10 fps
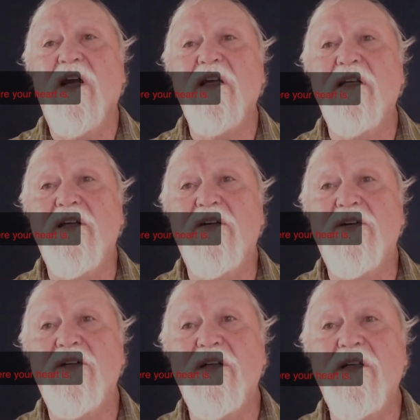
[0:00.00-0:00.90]

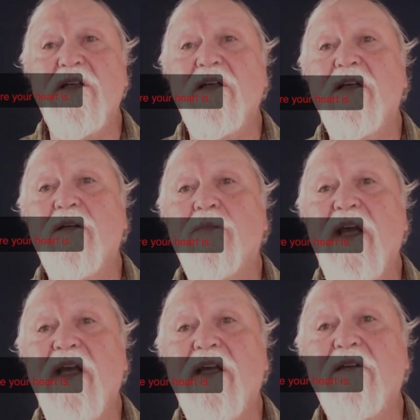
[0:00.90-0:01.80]
here in
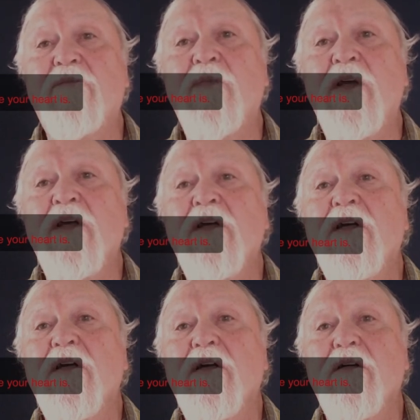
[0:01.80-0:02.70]
Maine?
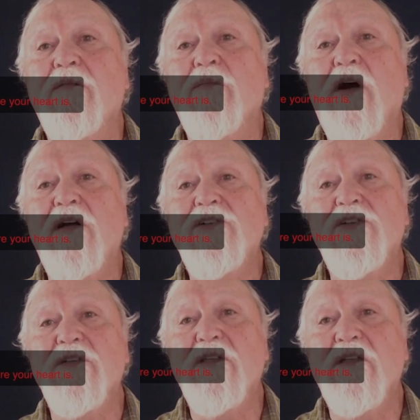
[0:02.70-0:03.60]

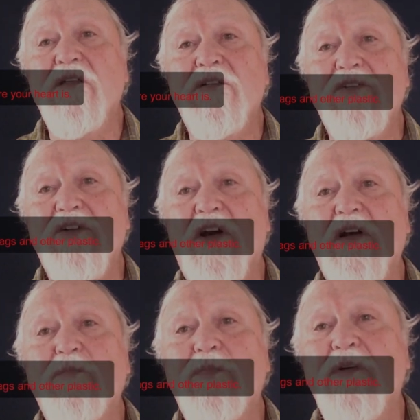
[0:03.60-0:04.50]
Marcia
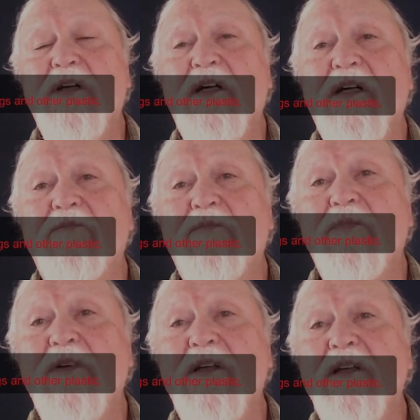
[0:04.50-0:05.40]
Sharp
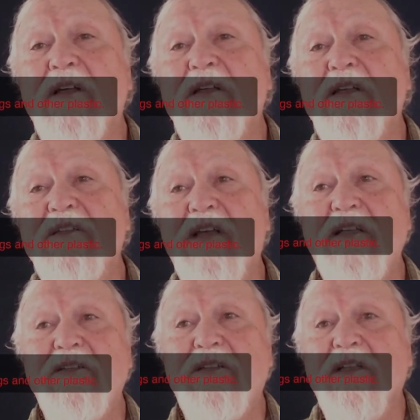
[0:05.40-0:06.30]

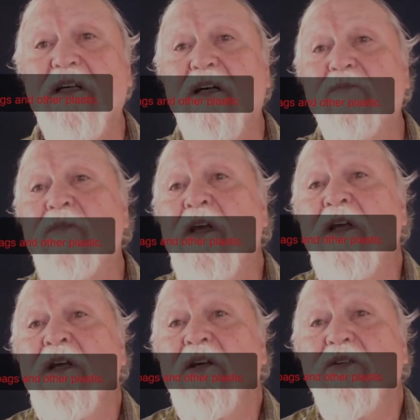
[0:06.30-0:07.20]
says
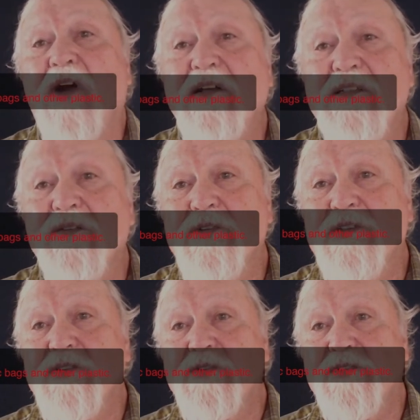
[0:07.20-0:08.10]
greatly
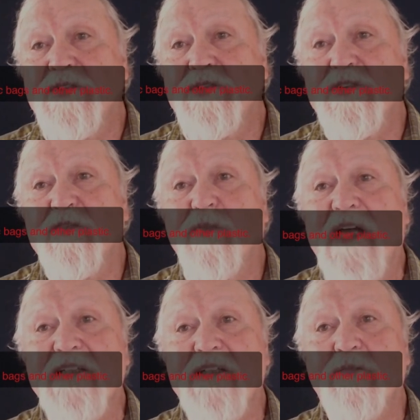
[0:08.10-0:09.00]
reduce use of
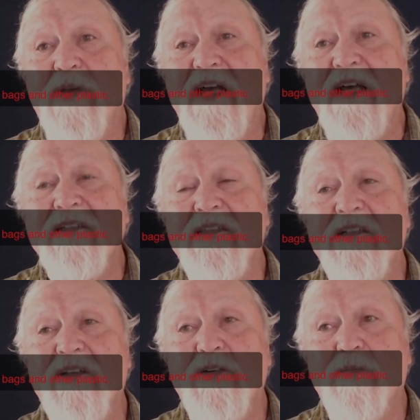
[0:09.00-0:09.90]
plastic bags and
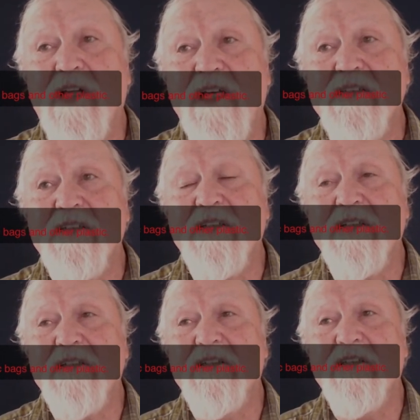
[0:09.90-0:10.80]
other
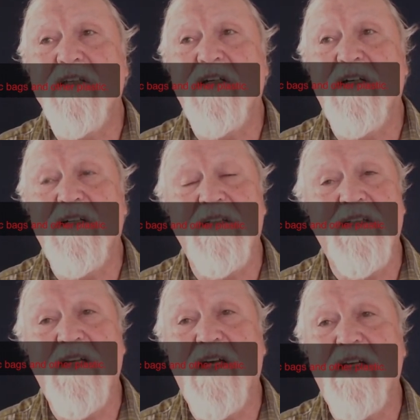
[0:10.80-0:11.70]
plastics.
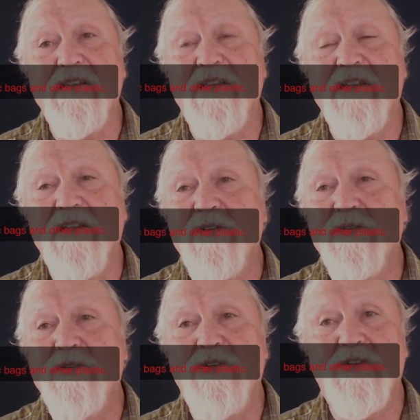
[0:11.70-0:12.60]
Yeah, it's a
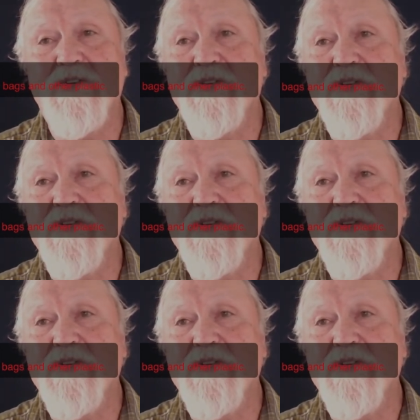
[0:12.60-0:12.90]
huge